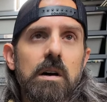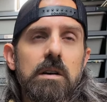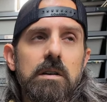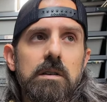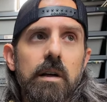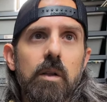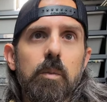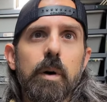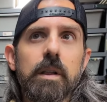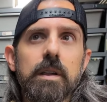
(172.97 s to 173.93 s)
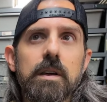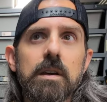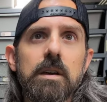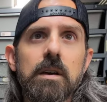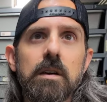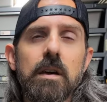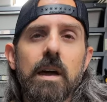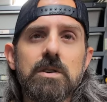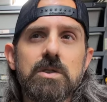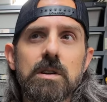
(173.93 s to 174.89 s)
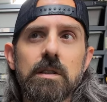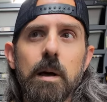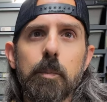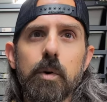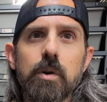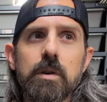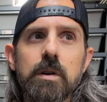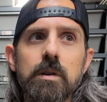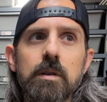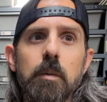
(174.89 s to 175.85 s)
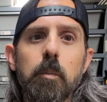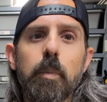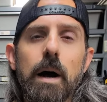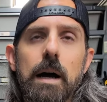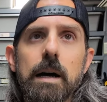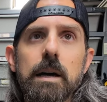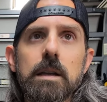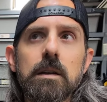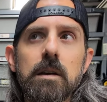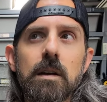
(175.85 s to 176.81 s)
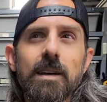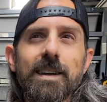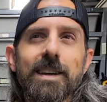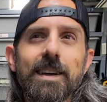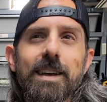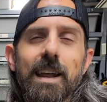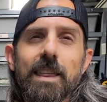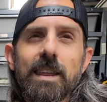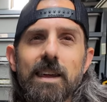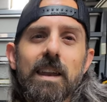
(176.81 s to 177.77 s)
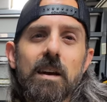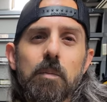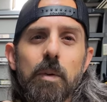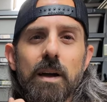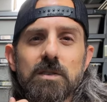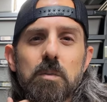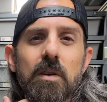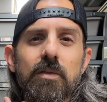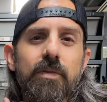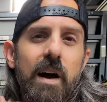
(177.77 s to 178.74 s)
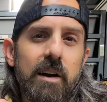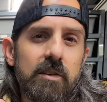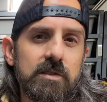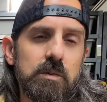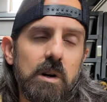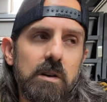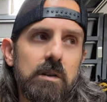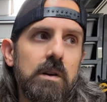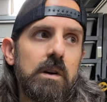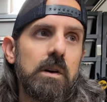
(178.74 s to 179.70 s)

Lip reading: yellow belly, enchi leopard, pied. And I think he ended up actually being fire as well.